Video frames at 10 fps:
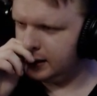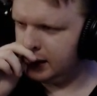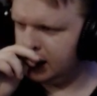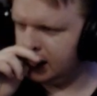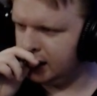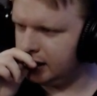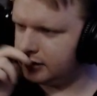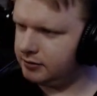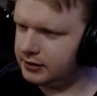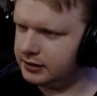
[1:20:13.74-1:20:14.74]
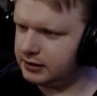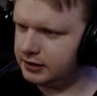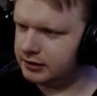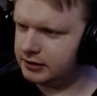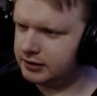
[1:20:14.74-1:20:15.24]
Quit to
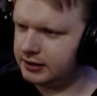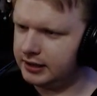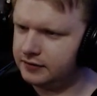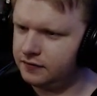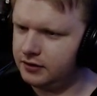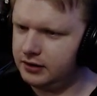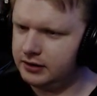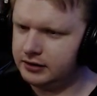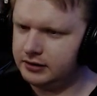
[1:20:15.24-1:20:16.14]
DOS, that's fine.